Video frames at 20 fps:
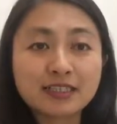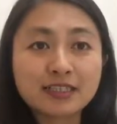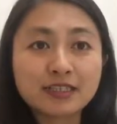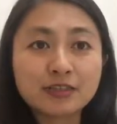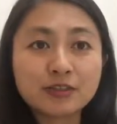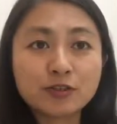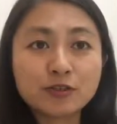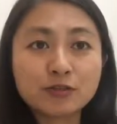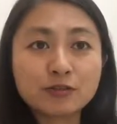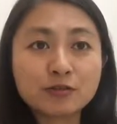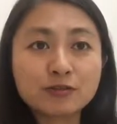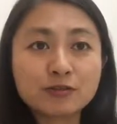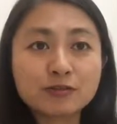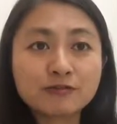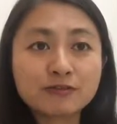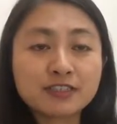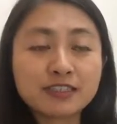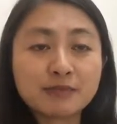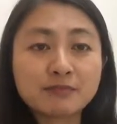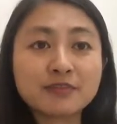you
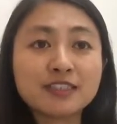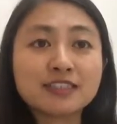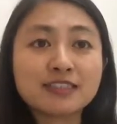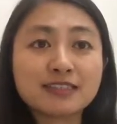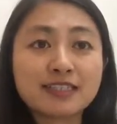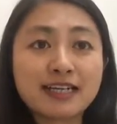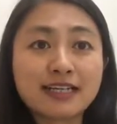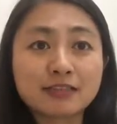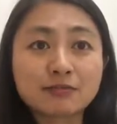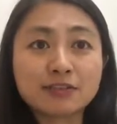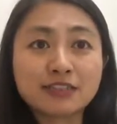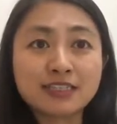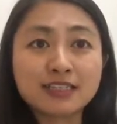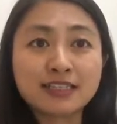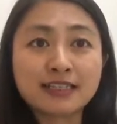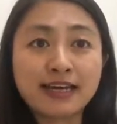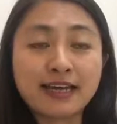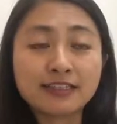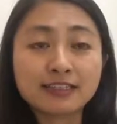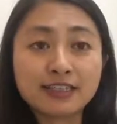submit the tax
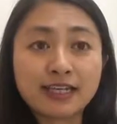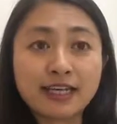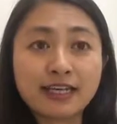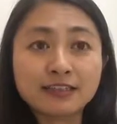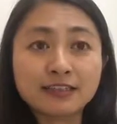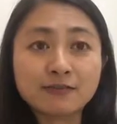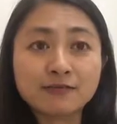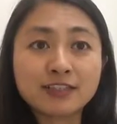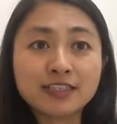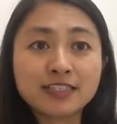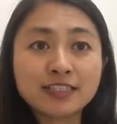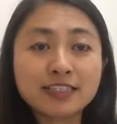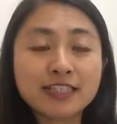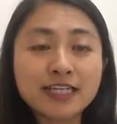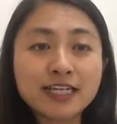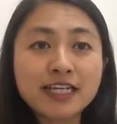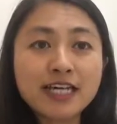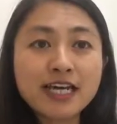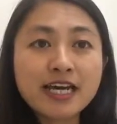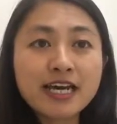return at the end of the
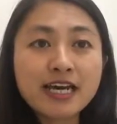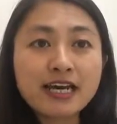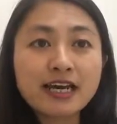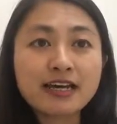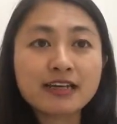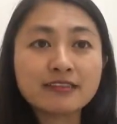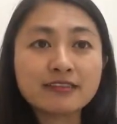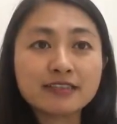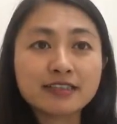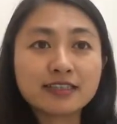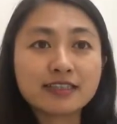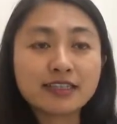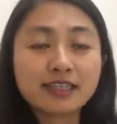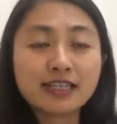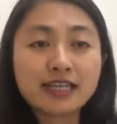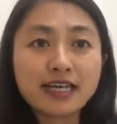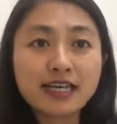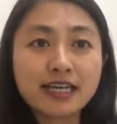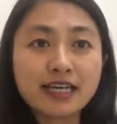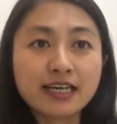year and
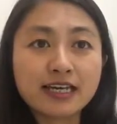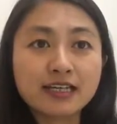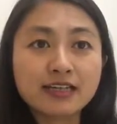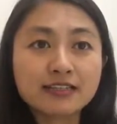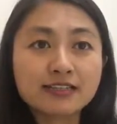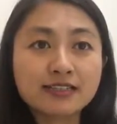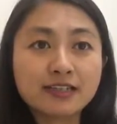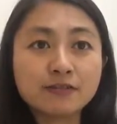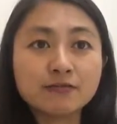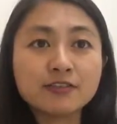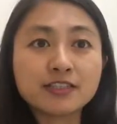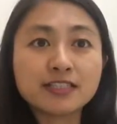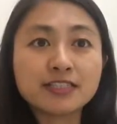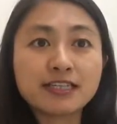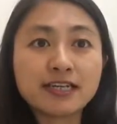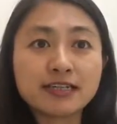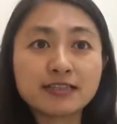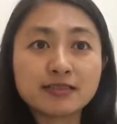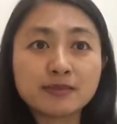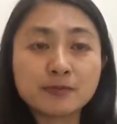declare,
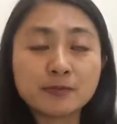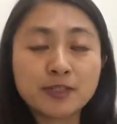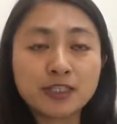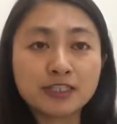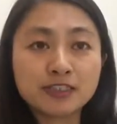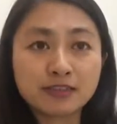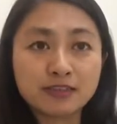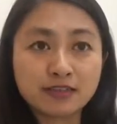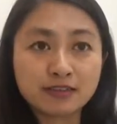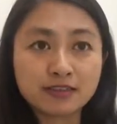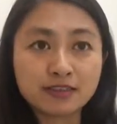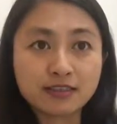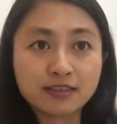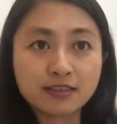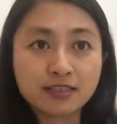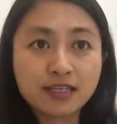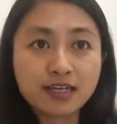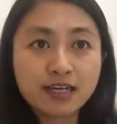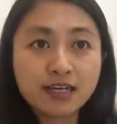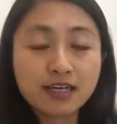self-assess what are
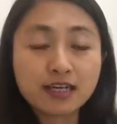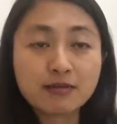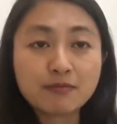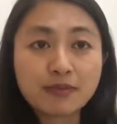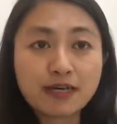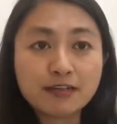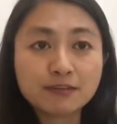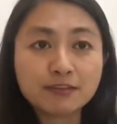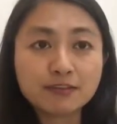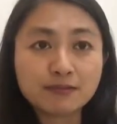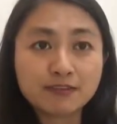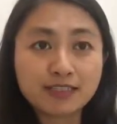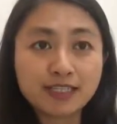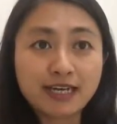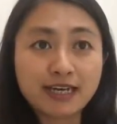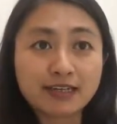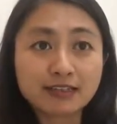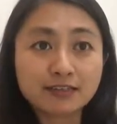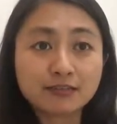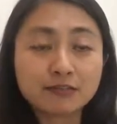the amount of
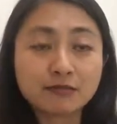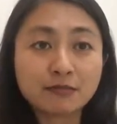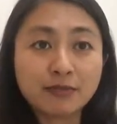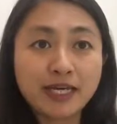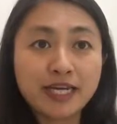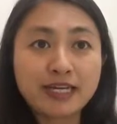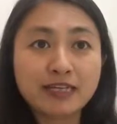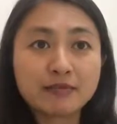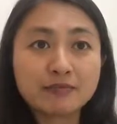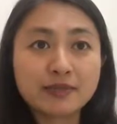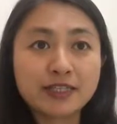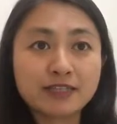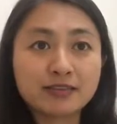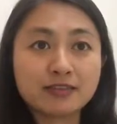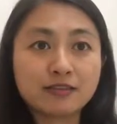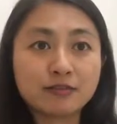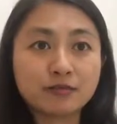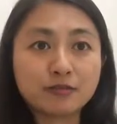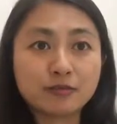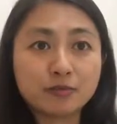tax to pay
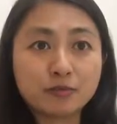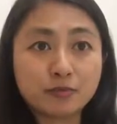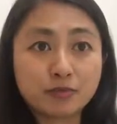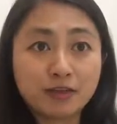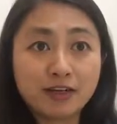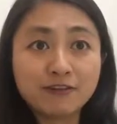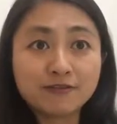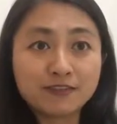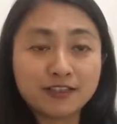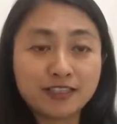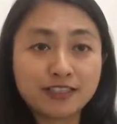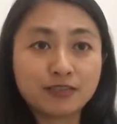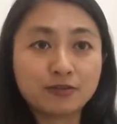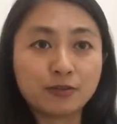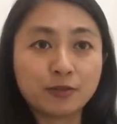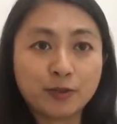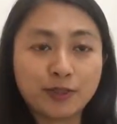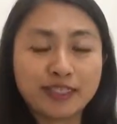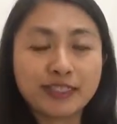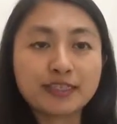based on your profit
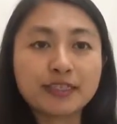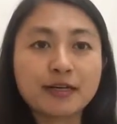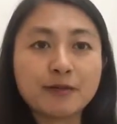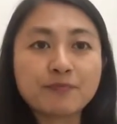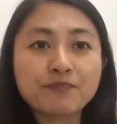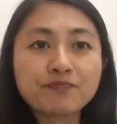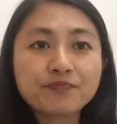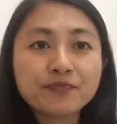or your income.